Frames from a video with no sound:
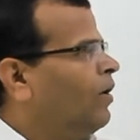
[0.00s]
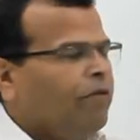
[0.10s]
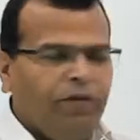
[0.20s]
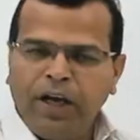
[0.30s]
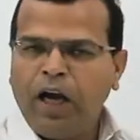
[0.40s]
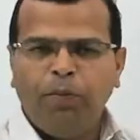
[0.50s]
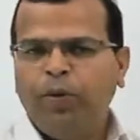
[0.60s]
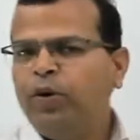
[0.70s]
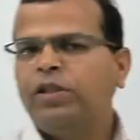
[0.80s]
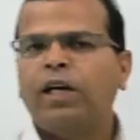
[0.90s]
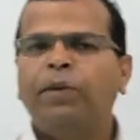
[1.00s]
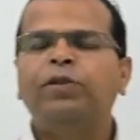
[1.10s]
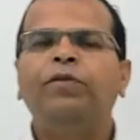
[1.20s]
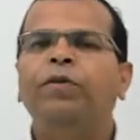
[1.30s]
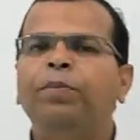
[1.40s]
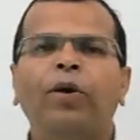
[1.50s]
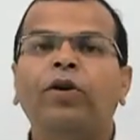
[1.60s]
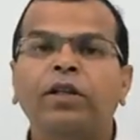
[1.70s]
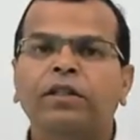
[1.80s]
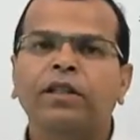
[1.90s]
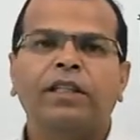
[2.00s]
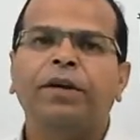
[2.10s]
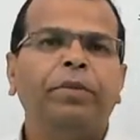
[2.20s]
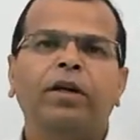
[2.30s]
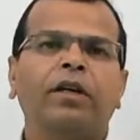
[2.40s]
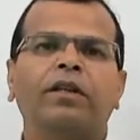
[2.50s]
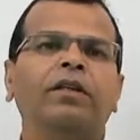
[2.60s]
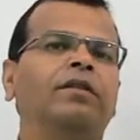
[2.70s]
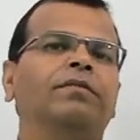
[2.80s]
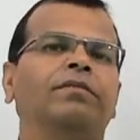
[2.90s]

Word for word: We have both types of impurities in the semiconductor.